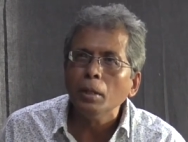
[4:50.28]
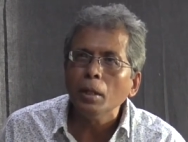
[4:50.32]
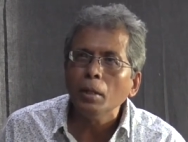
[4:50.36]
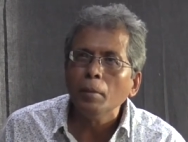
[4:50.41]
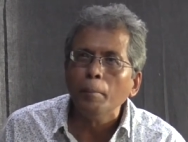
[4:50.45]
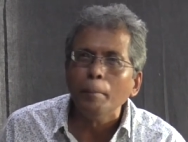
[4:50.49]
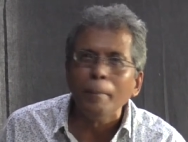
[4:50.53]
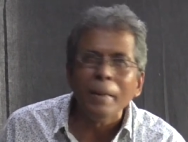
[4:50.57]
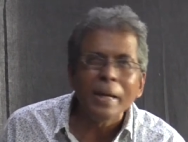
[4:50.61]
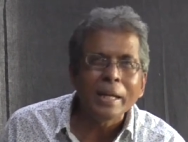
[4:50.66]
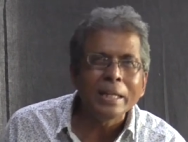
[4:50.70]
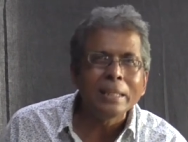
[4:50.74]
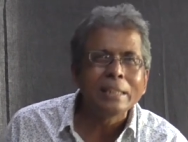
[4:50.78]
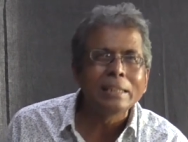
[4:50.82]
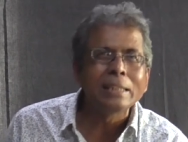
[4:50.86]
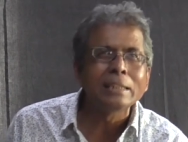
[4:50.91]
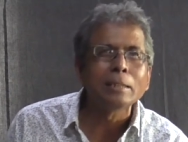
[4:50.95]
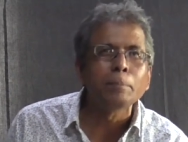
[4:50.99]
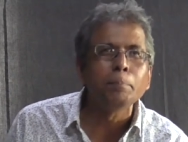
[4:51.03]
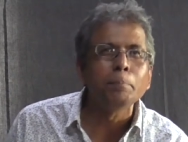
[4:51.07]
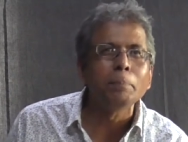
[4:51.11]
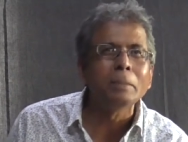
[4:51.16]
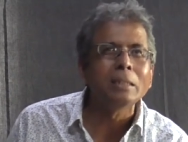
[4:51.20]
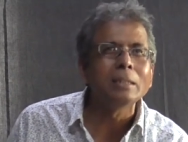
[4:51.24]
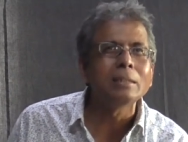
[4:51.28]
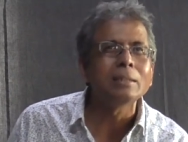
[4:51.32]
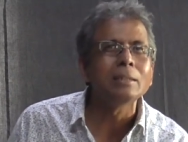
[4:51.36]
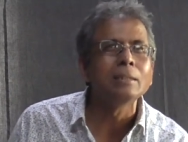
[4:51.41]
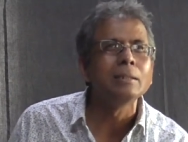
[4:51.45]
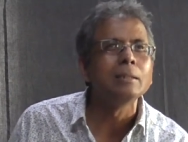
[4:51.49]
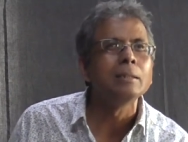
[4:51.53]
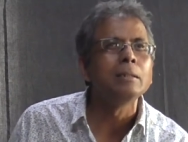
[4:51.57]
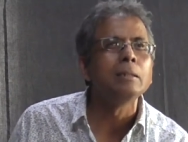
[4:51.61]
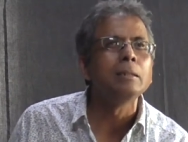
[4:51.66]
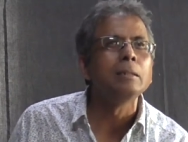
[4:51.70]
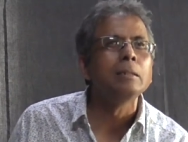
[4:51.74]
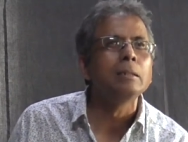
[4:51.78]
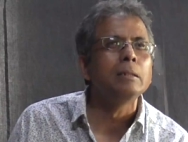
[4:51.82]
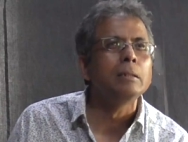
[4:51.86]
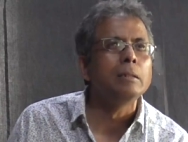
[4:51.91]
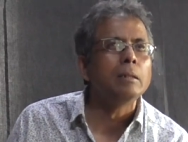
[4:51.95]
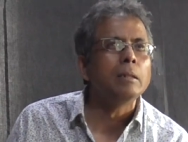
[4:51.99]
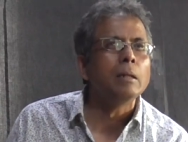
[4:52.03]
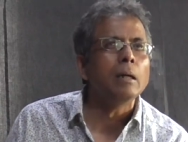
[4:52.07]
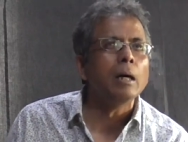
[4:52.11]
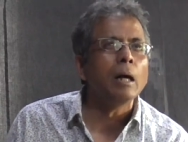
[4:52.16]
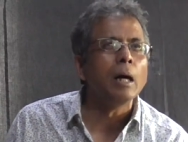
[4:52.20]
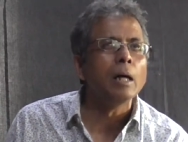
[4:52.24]
Yeah? Merit as a personal,
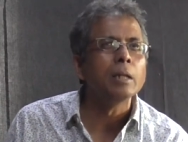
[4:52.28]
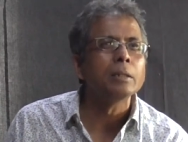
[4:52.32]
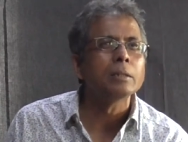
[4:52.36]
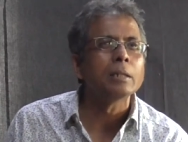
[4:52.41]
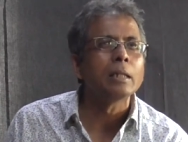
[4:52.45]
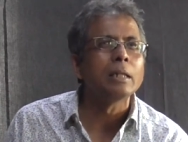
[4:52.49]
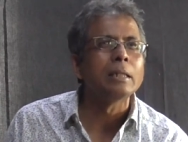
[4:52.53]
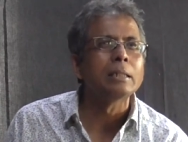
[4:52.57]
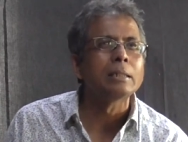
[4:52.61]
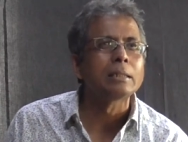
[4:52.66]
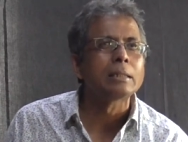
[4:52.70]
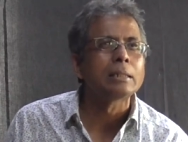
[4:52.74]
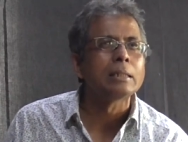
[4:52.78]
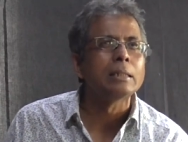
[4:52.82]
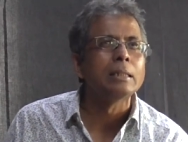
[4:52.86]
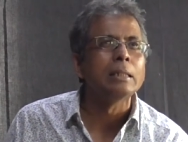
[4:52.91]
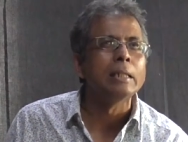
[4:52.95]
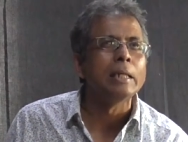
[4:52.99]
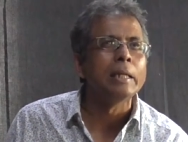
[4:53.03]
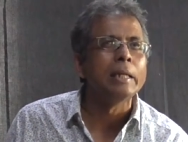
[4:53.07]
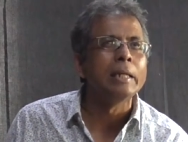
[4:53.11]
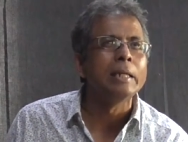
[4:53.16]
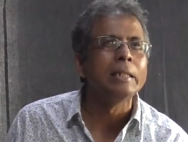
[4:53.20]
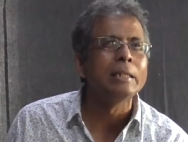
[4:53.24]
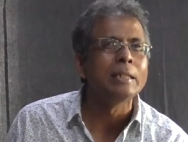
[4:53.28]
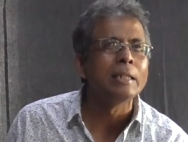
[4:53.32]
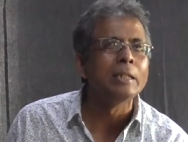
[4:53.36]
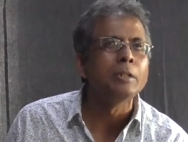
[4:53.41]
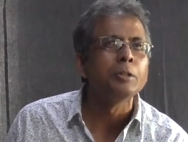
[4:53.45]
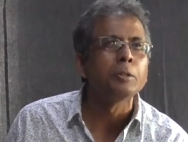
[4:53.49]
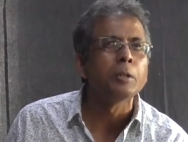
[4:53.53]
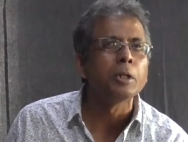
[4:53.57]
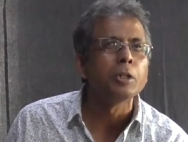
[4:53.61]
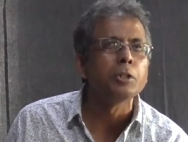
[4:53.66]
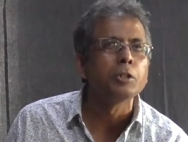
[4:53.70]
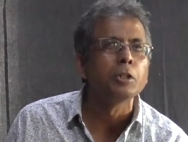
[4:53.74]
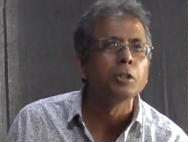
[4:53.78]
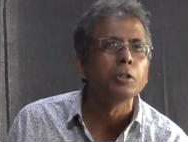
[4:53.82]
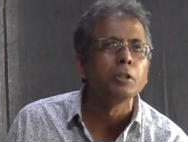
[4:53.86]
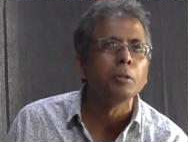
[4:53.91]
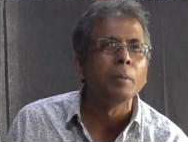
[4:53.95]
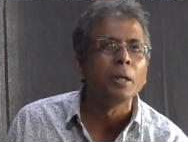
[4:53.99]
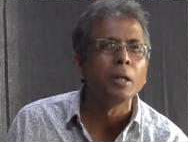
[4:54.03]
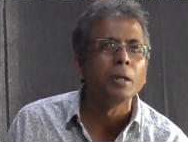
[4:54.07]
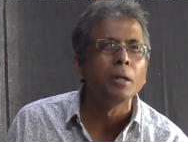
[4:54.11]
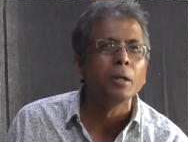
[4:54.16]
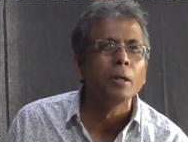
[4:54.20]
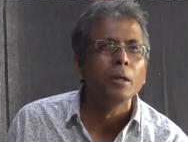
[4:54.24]
as, as uh, in the educational
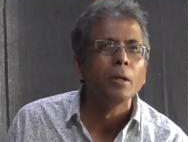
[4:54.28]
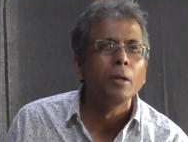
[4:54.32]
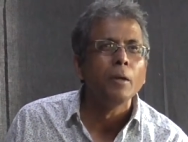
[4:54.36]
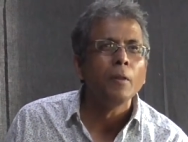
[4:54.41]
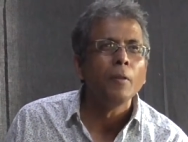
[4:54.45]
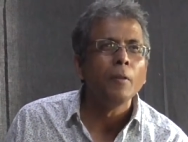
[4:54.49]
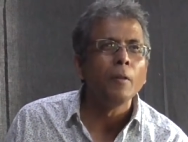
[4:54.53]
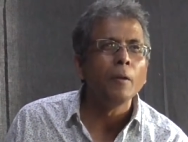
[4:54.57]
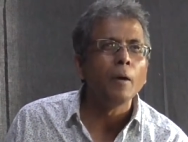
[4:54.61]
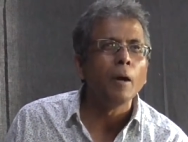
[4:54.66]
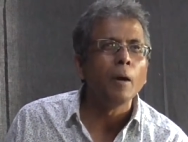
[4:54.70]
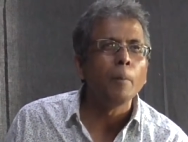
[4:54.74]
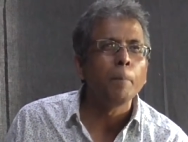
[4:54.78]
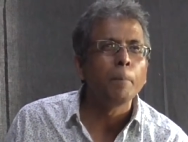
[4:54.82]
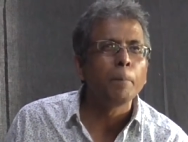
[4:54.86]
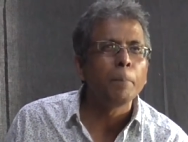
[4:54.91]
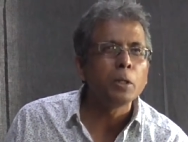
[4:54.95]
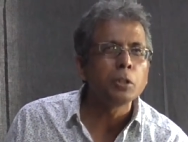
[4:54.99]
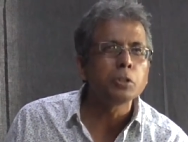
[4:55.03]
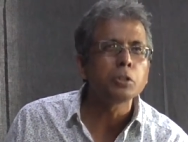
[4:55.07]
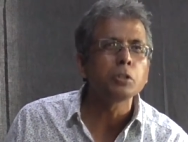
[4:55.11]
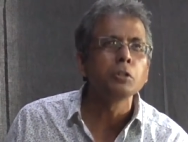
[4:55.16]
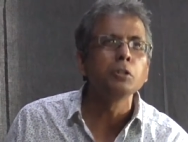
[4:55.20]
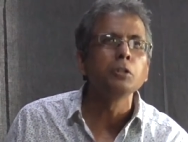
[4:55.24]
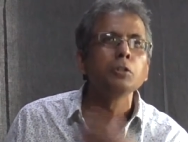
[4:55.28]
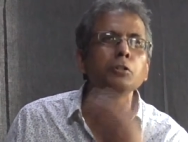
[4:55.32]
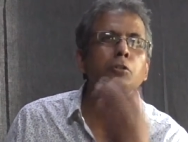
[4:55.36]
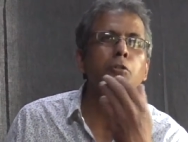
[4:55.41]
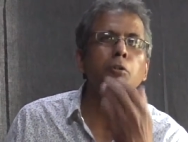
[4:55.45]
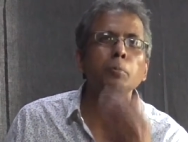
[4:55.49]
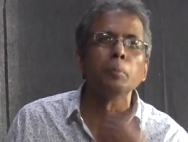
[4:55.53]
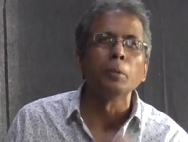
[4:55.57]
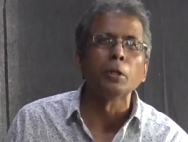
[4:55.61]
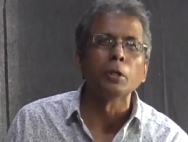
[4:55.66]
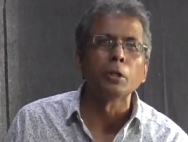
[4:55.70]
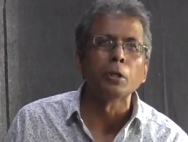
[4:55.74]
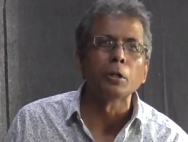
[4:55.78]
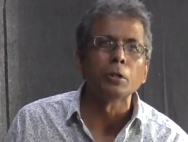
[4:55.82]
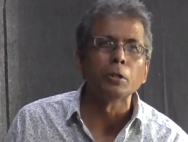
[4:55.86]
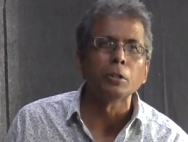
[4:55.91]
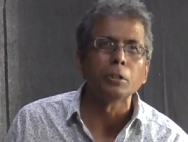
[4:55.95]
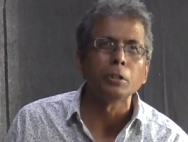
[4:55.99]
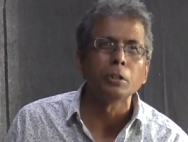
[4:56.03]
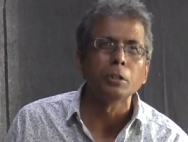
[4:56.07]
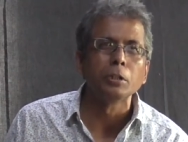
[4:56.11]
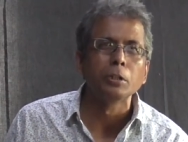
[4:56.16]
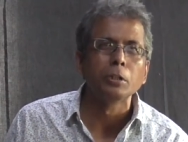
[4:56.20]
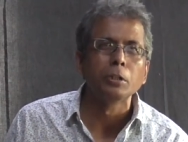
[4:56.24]
domain, the, a personal
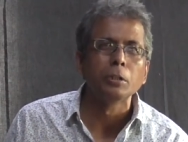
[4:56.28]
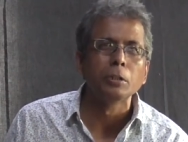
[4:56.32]
superiority.